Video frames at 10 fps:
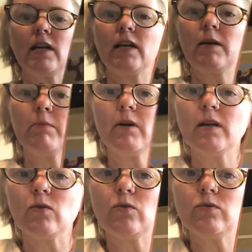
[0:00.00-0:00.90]
And he
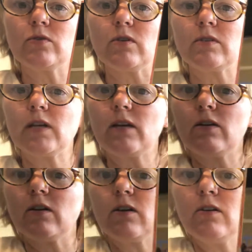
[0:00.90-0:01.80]
might also say,
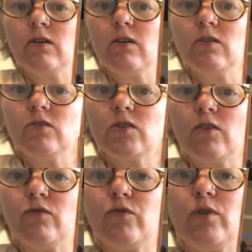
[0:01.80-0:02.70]
look,
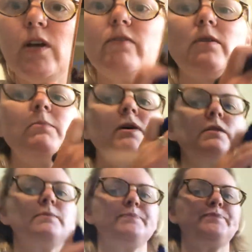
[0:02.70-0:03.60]
don't fall over the
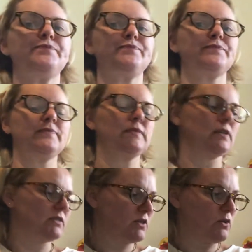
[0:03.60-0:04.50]
mud.
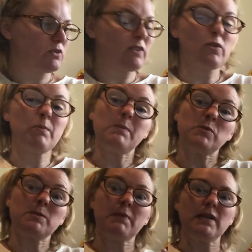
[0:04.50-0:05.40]
Sorry, because I've got
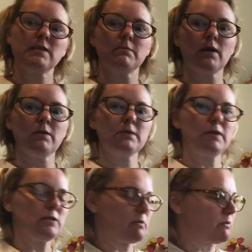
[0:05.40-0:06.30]
more space in my
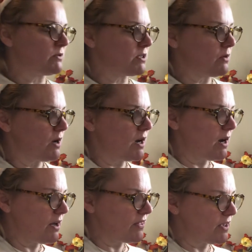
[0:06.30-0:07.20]
speech bubble, so
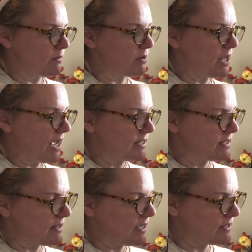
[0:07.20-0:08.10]
I think I'm going to add
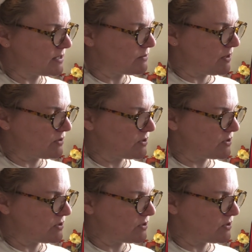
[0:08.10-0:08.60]
in that as well.